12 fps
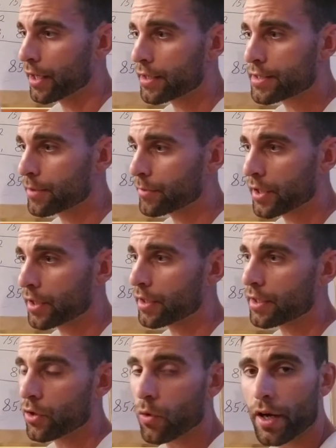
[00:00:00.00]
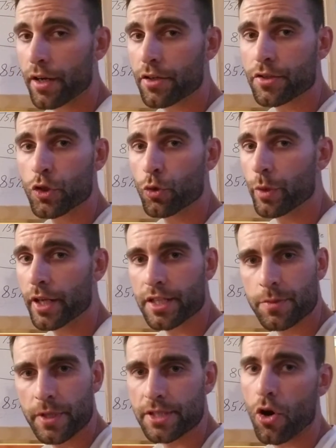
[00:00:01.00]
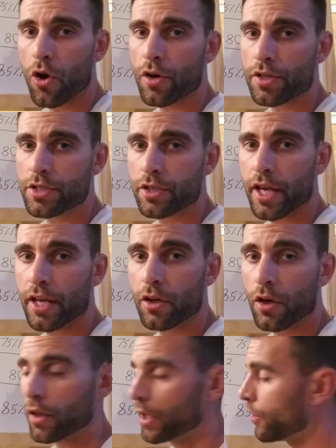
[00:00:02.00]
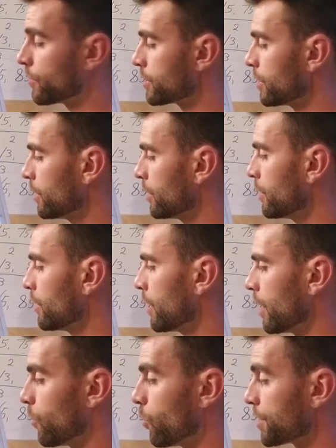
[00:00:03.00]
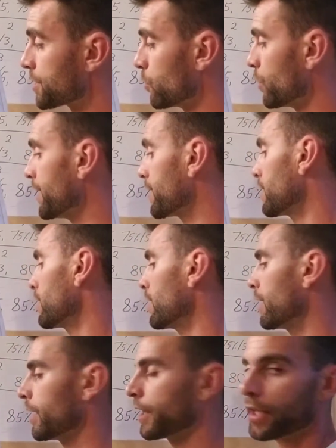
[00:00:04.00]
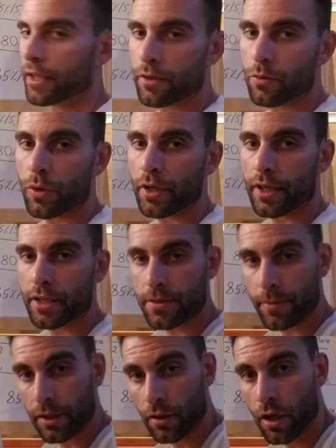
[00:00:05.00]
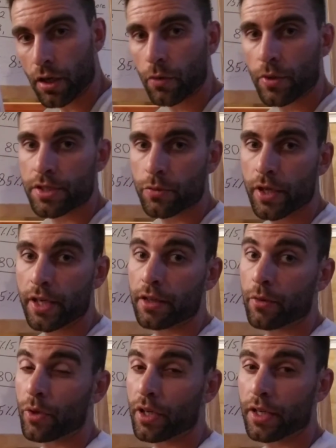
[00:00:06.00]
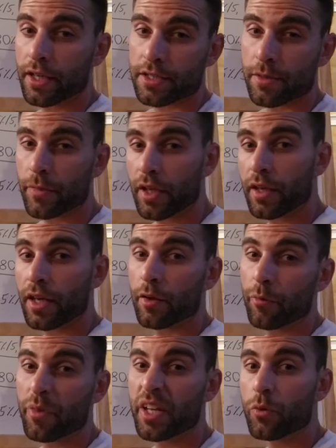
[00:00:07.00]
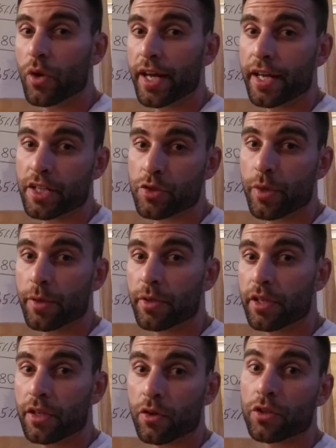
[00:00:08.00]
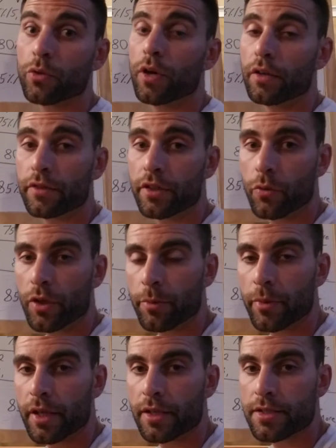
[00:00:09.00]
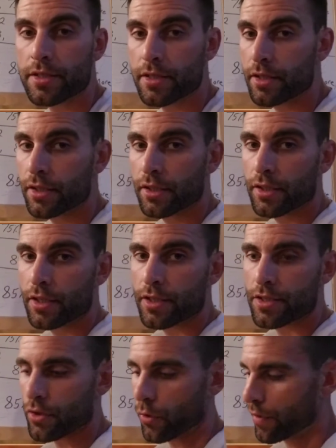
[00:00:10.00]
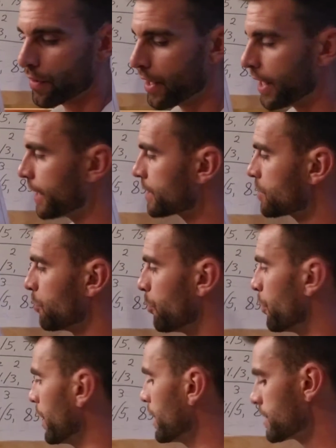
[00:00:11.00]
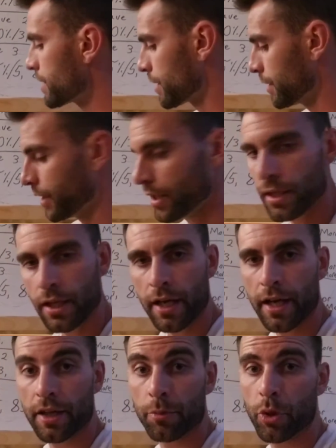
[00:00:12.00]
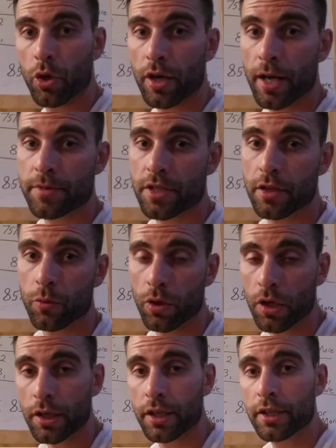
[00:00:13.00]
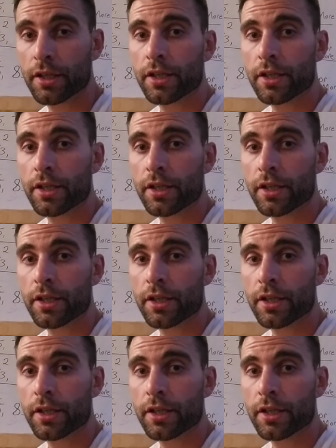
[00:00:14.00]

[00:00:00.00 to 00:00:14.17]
something under 2 minutes, but as hard as you can, all out, once a week. And we're going to get something longer once a week, and then we're going to get something kind of mid-range, maybe 12 to 20 minutes. So that's basically how the program's going to work.